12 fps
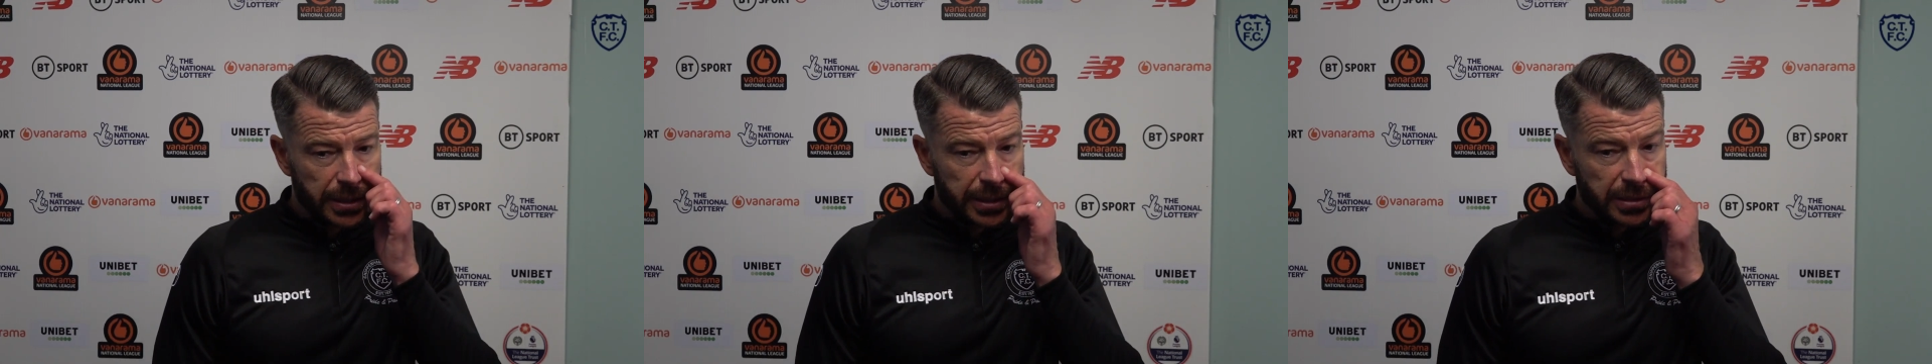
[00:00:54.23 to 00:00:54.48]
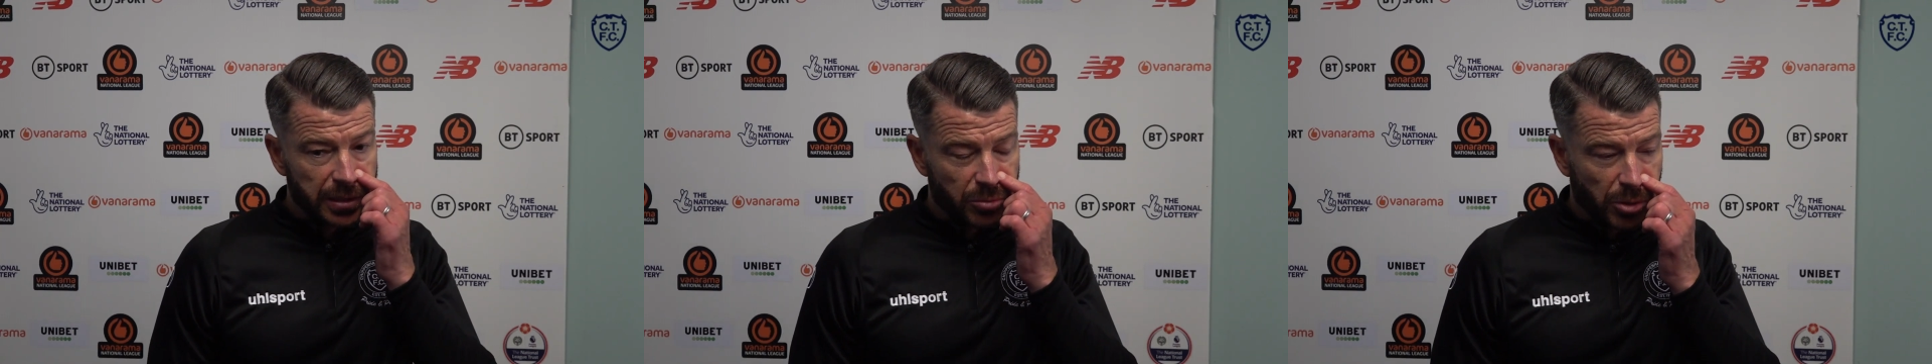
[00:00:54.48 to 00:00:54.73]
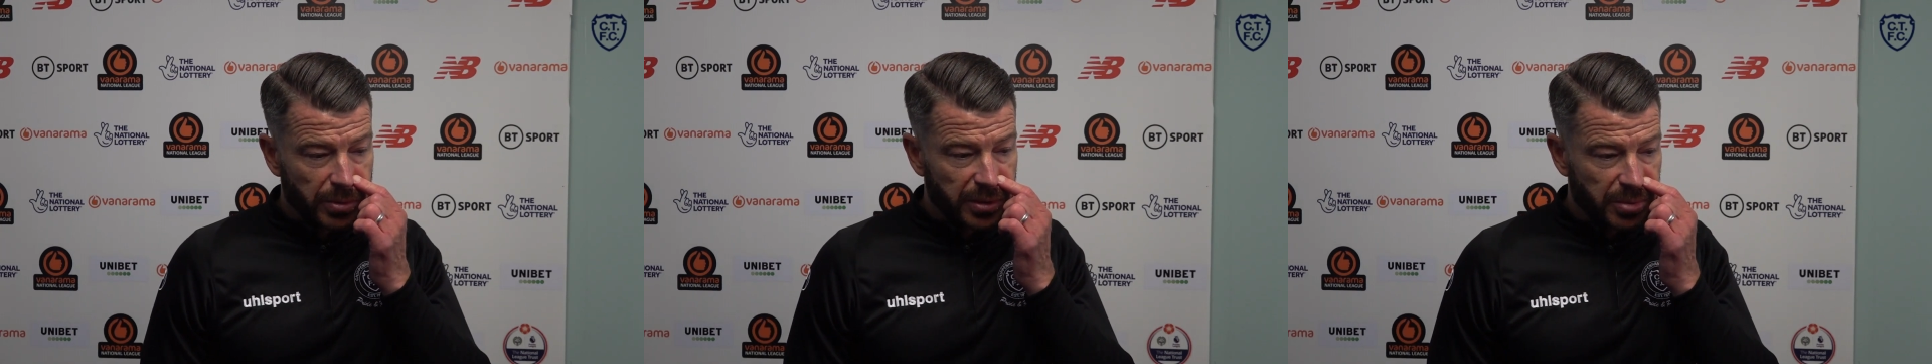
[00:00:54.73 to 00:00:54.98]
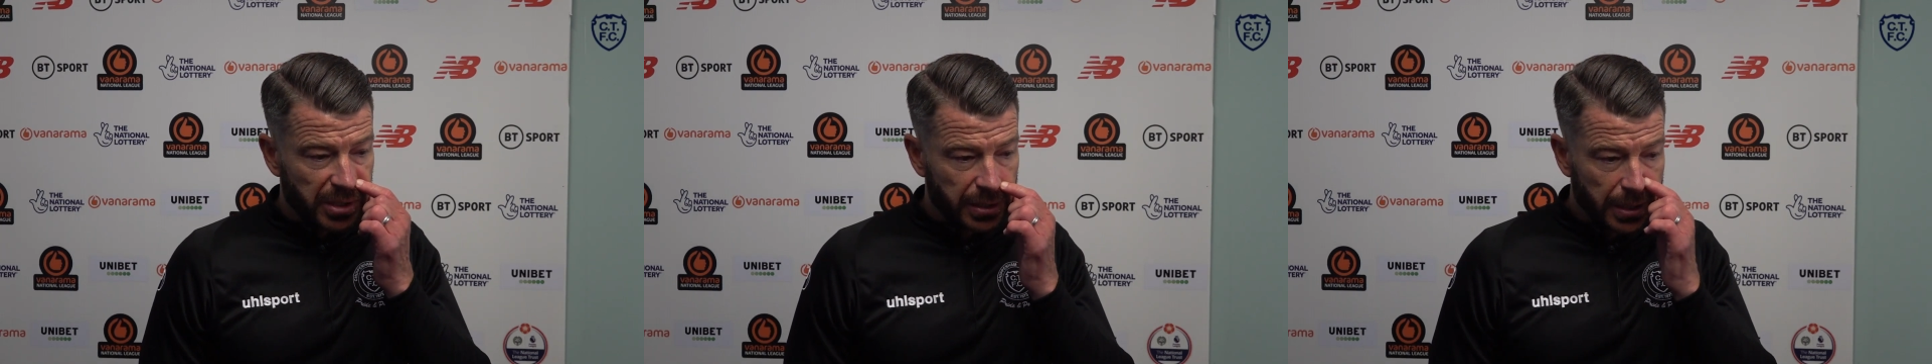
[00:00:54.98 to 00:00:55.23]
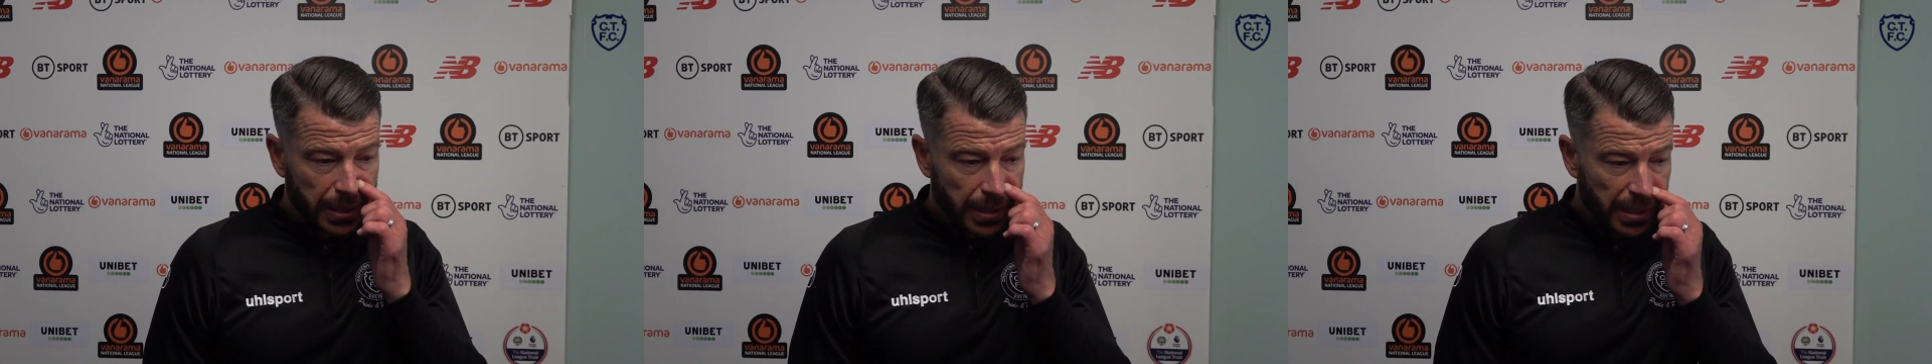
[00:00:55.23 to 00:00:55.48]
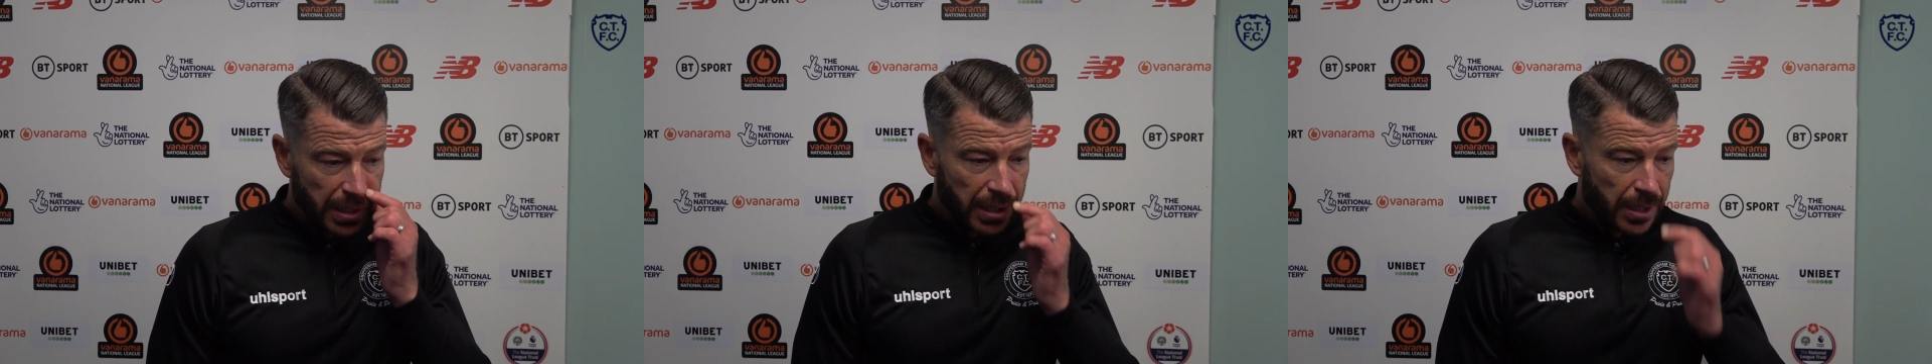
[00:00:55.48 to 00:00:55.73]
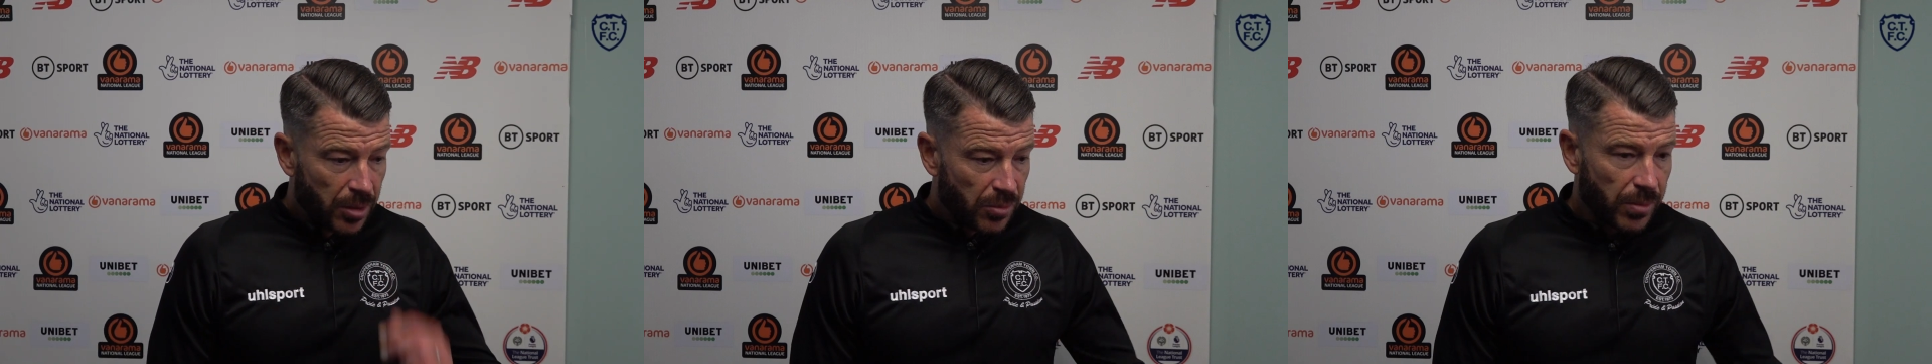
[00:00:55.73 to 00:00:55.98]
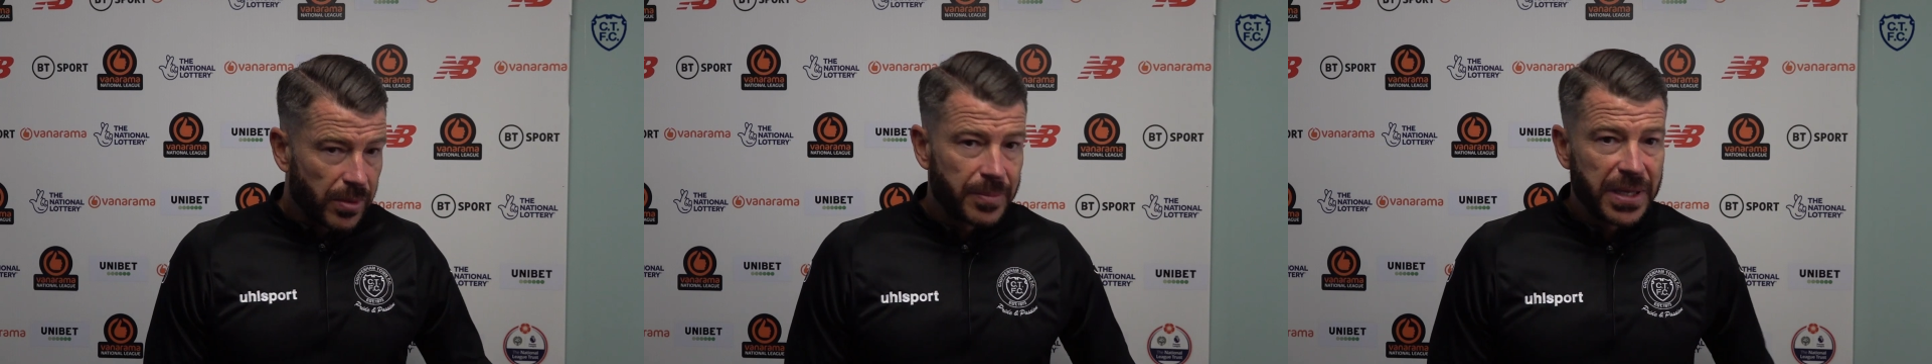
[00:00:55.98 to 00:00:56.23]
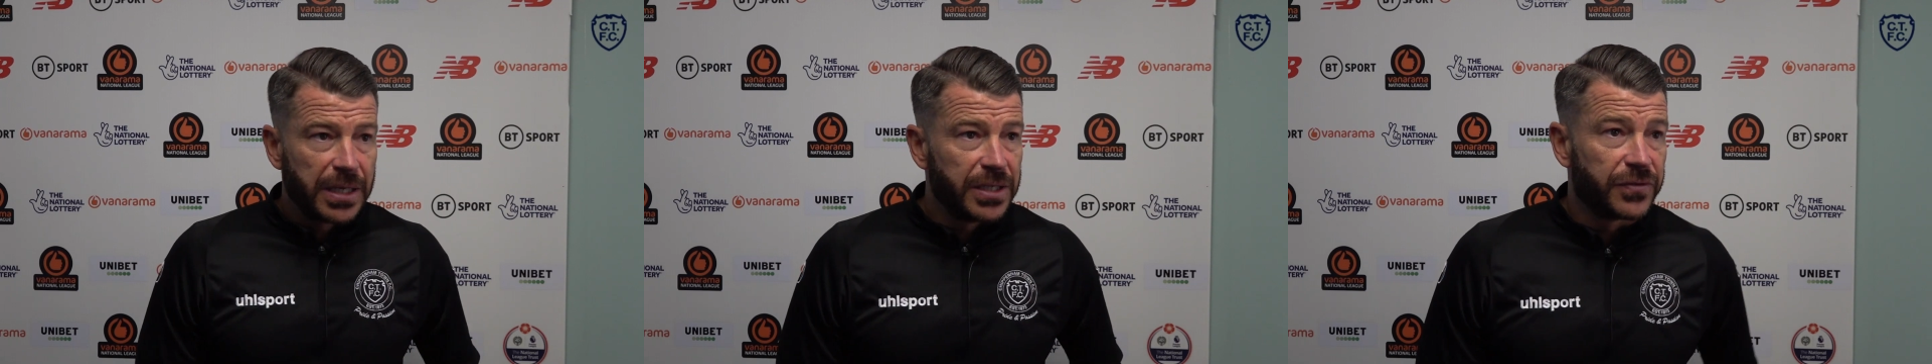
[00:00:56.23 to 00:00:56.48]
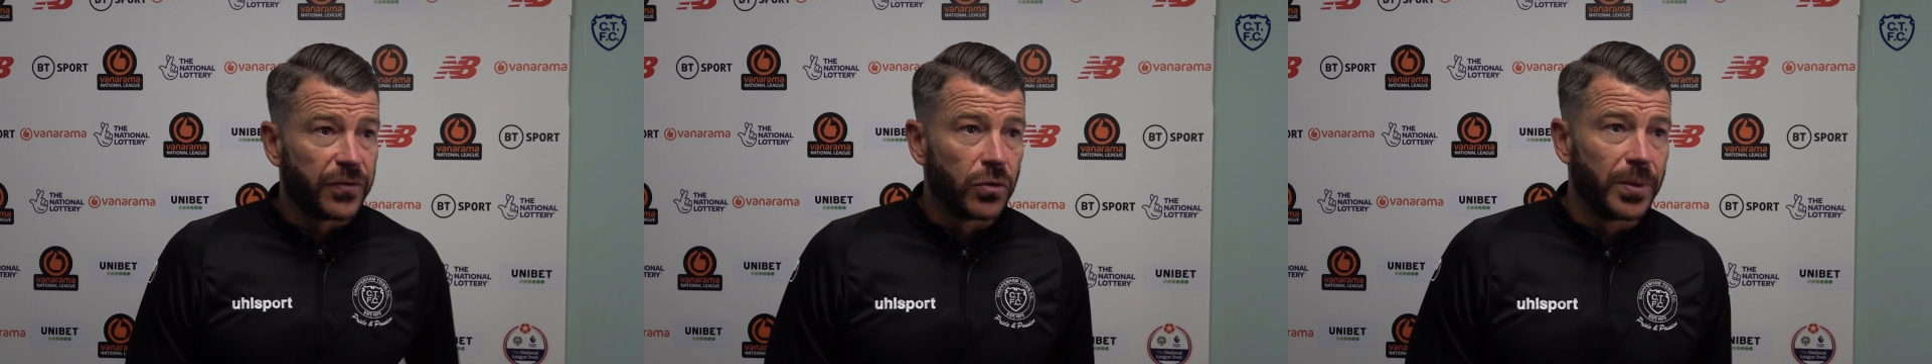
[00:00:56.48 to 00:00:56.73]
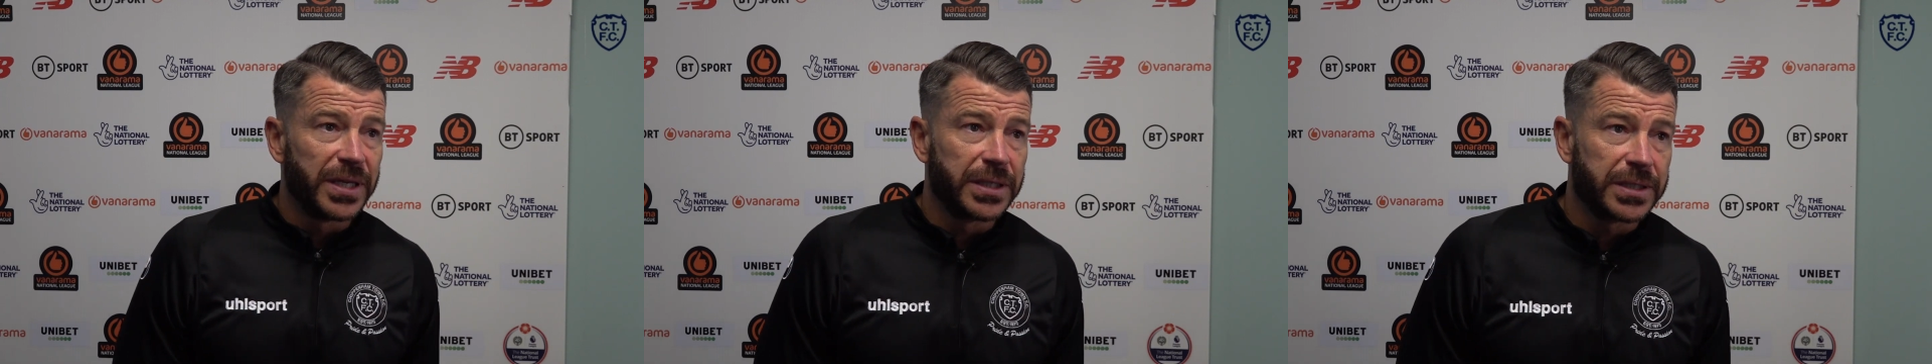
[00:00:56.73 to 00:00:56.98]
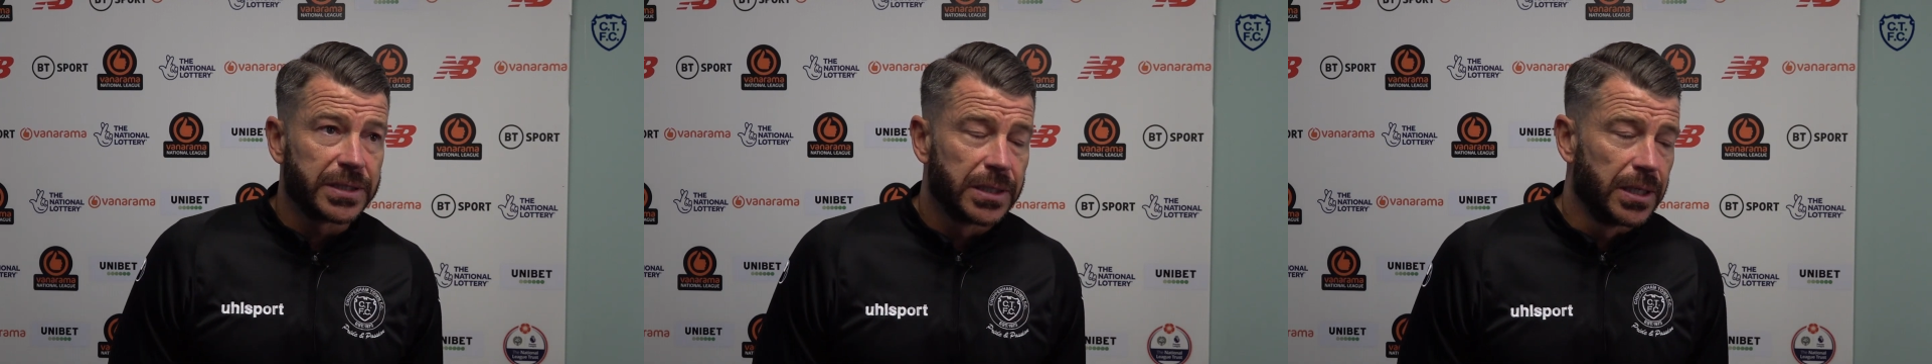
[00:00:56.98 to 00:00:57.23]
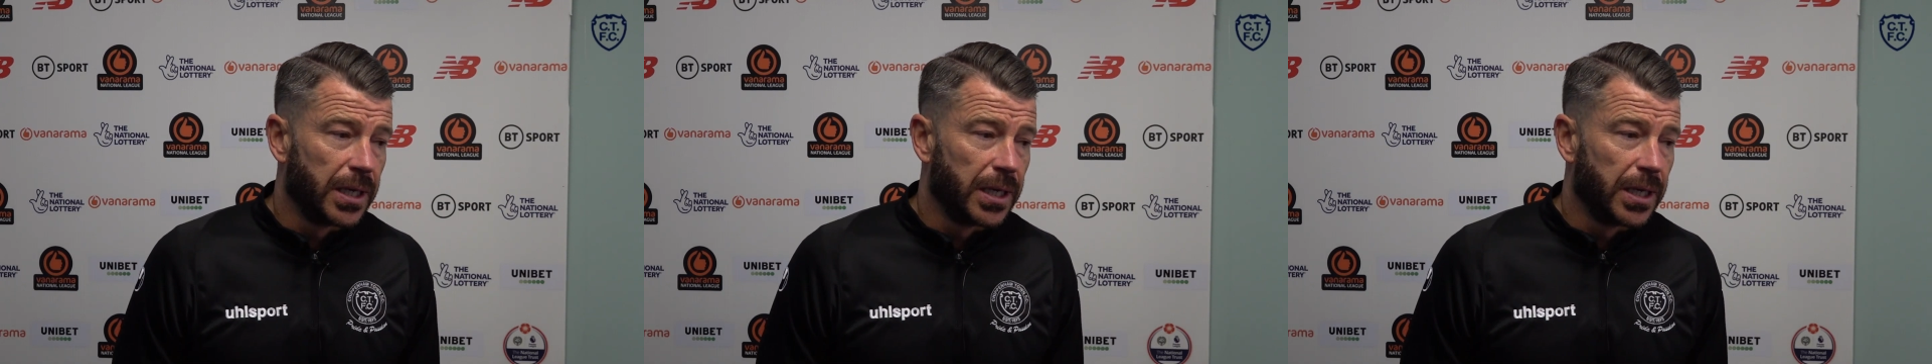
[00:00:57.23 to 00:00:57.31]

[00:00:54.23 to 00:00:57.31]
he's going to probably be probably be at least four weeks.